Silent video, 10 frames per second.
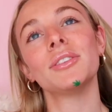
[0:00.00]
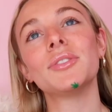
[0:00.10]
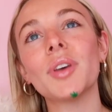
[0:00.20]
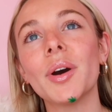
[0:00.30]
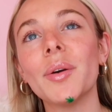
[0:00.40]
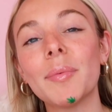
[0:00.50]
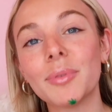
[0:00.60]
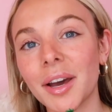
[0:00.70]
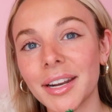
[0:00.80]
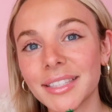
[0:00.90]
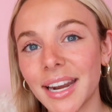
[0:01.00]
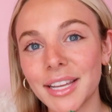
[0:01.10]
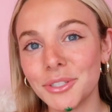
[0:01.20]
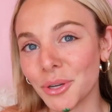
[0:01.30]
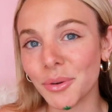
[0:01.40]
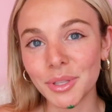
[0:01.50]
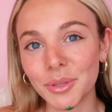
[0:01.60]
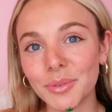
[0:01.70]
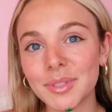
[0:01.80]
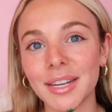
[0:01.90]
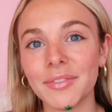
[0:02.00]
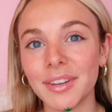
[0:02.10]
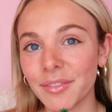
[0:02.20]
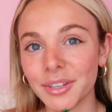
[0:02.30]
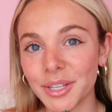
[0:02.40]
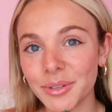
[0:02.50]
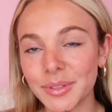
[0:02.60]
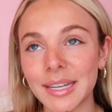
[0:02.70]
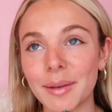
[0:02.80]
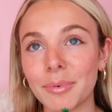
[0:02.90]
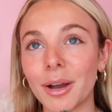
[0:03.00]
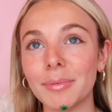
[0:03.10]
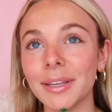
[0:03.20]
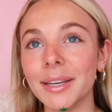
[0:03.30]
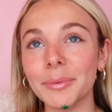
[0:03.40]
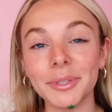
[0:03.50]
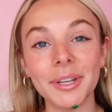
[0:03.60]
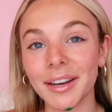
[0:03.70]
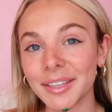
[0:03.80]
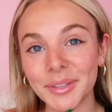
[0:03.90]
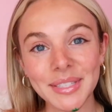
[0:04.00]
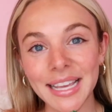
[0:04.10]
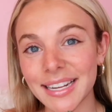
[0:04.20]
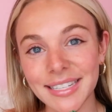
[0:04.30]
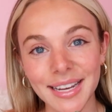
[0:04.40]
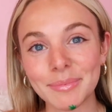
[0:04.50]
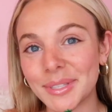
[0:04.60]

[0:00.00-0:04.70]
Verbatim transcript: So a product that I don't use and I've never used and I probably will not use anytime